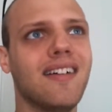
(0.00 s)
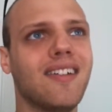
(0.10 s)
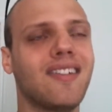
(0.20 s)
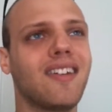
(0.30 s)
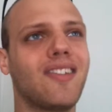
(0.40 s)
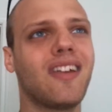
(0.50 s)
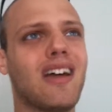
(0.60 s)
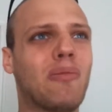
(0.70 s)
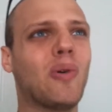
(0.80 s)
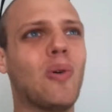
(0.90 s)
as an
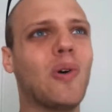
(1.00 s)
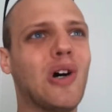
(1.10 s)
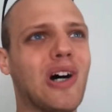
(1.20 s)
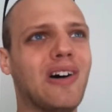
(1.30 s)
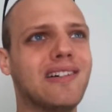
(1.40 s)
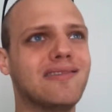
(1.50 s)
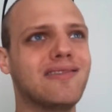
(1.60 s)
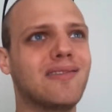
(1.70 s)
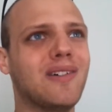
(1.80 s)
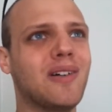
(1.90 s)
example
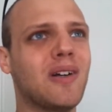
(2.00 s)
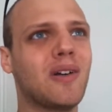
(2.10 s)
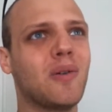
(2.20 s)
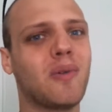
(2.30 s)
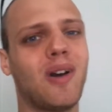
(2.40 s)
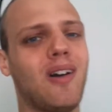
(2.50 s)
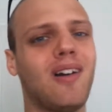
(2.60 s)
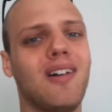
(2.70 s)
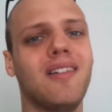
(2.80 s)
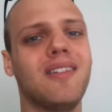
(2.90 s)
of
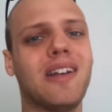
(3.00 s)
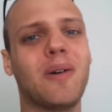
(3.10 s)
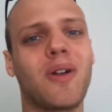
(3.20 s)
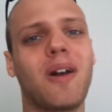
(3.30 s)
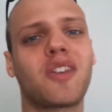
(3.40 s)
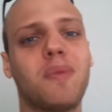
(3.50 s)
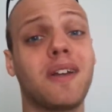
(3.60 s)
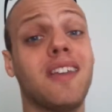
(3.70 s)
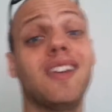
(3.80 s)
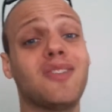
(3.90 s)
where, you know, with our
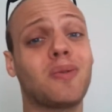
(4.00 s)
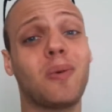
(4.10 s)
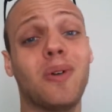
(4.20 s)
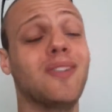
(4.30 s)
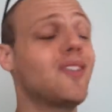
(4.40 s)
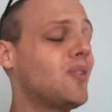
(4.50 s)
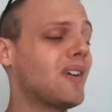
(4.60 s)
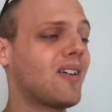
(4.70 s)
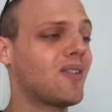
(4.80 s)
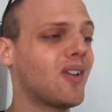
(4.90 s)
expectations, we're really just
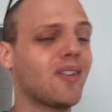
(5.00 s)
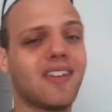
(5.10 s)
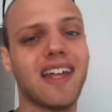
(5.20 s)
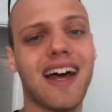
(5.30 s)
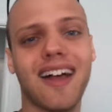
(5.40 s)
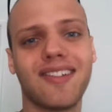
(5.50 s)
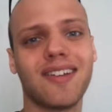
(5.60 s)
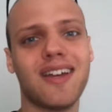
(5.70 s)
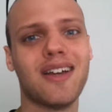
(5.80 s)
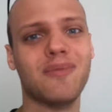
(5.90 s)
shooting ourselves in the
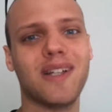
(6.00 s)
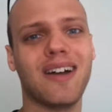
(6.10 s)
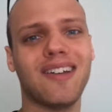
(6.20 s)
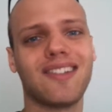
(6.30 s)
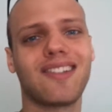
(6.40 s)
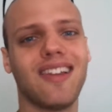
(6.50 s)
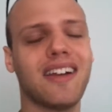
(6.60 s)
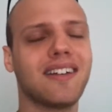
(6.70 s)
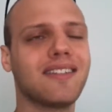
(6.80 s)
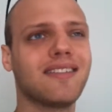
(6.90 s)
ass. Because it's
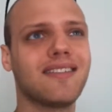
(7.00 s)
like,